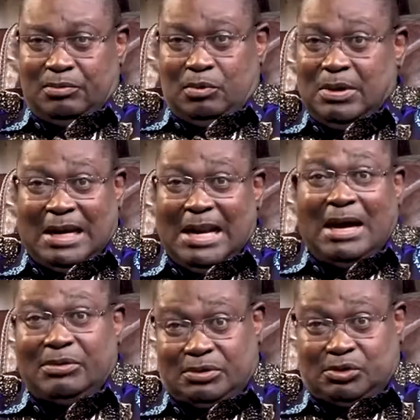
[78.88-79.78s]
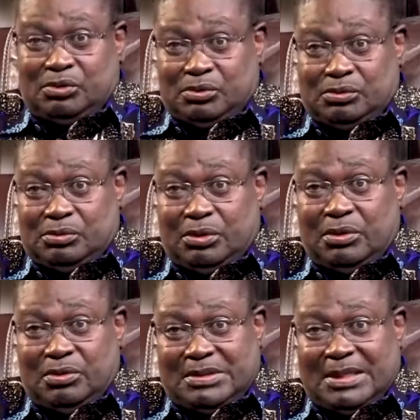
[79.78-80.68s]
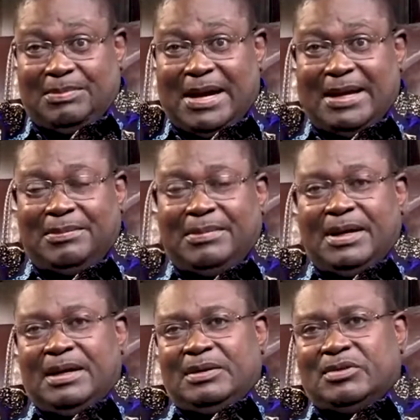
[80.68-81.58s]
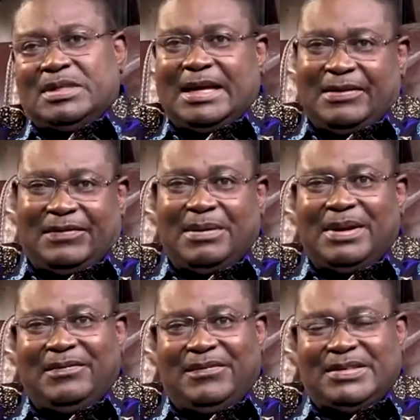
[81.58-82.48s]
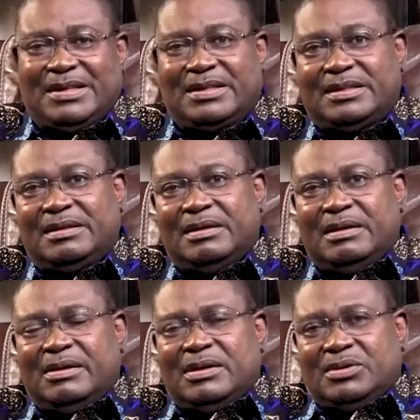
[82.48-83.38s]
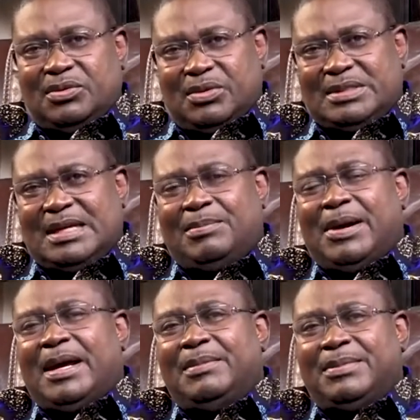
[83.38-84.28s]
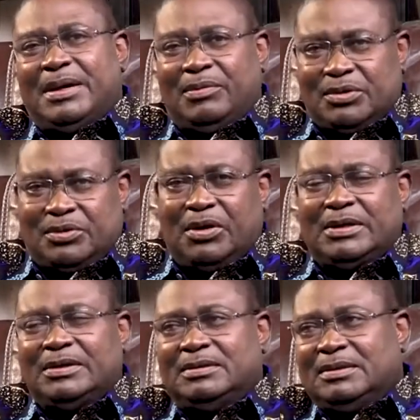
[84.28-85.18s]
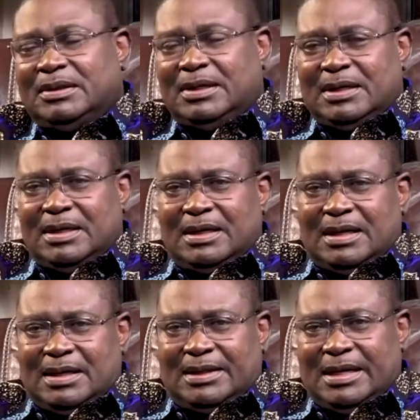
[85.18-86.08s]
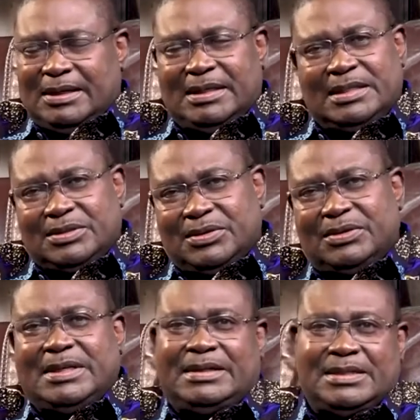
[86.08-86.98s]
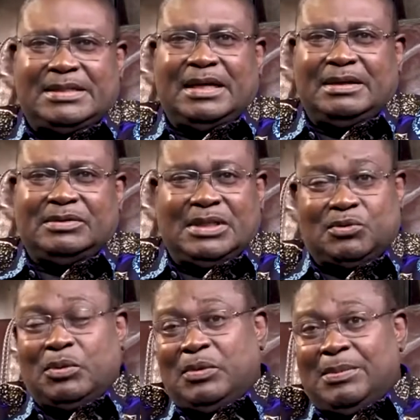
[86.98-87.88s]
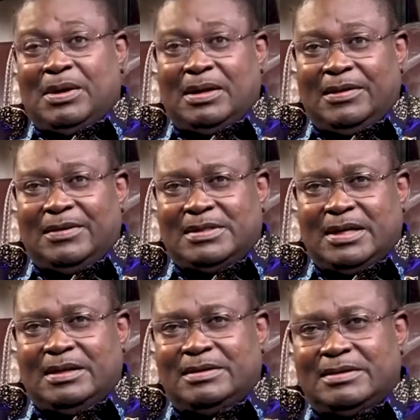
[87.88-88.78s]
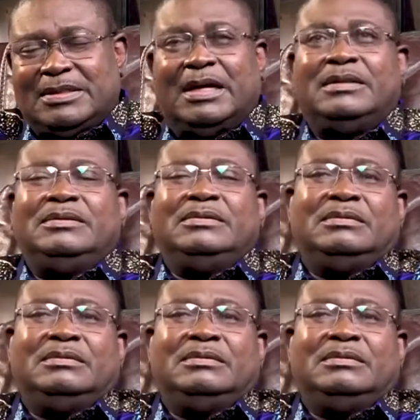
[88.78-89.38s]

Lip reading: And we were allowed to, you know, sit by him. It was like a family visit. So we sat by him and was talking. And then he just looked at his son, just when we were about to leave, and said, "Son,